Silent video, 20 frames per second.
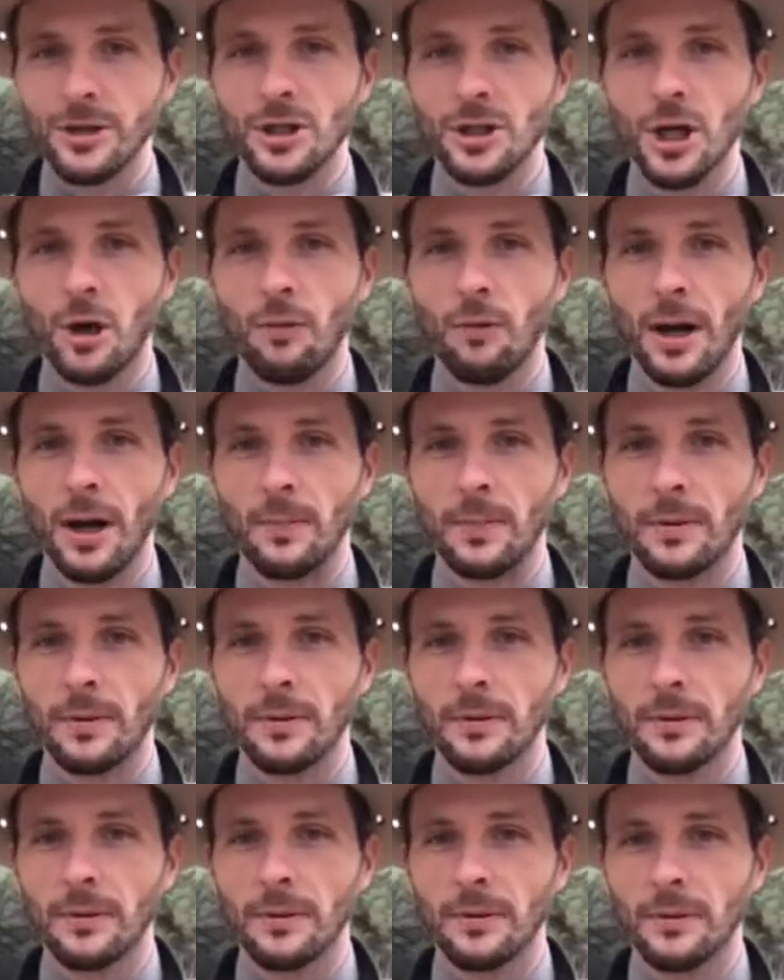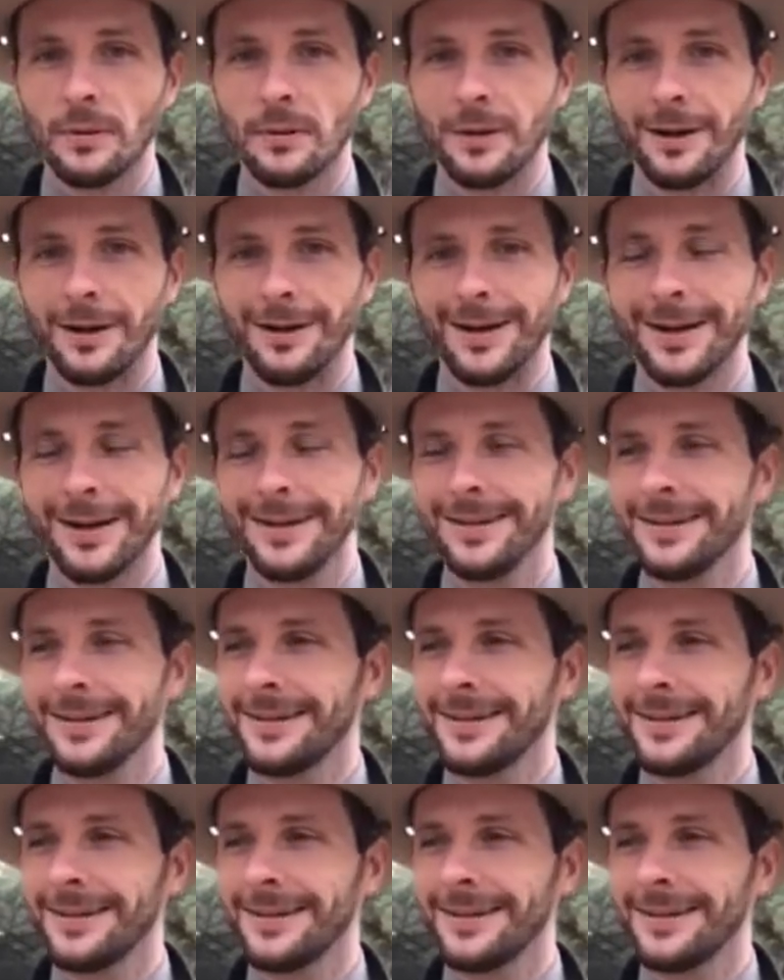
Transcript: to show up. Right?